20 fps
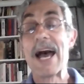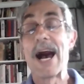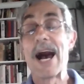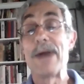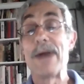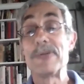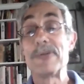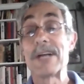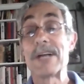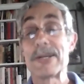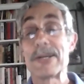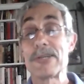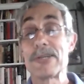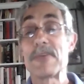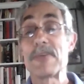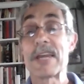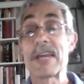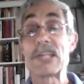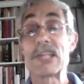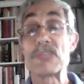I do not know
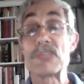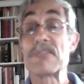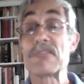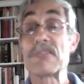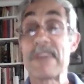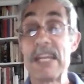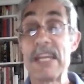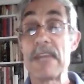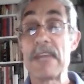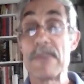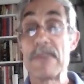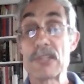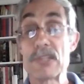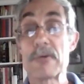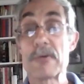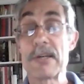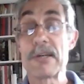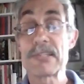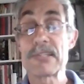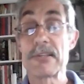the answer to any of those
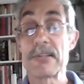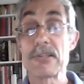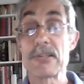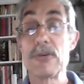questions.